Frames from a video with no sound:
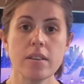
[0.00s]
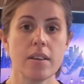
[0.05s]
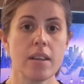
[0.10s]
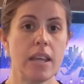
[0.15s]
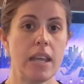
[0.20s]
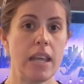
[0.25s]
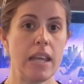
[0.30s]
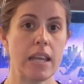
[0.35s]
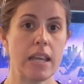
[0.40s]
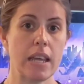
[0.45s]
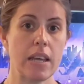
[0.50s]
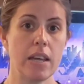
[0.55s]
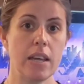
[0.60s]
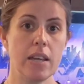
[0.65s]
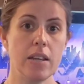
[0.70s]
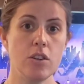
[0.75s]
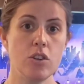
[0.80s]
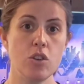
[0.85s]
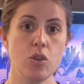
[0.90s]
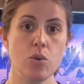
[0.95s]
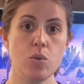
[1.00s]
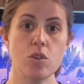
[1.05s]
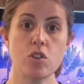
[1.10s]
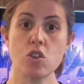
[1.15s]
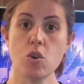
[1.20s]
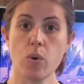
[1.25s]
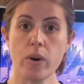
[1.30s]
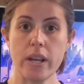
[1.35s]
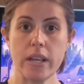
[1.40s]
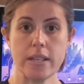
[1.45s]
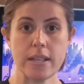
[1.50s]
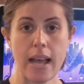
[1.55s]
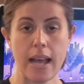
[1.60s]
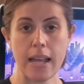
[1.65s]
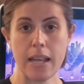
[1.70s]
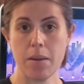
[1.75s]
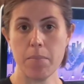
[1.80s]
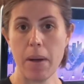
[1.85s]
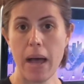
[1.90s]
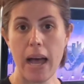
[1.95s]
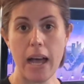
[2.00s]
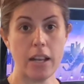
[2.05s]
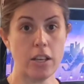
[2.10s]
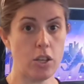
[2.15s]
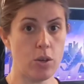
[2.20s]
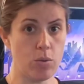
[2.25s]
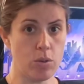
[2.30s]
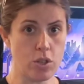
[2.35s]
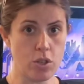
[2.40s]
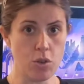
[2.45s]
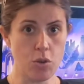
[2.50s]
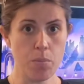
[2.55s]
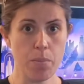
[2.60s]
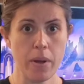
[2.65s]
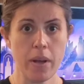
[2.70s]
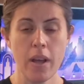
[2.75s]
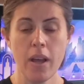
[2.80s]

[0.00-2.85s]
He can do story time on YouTube.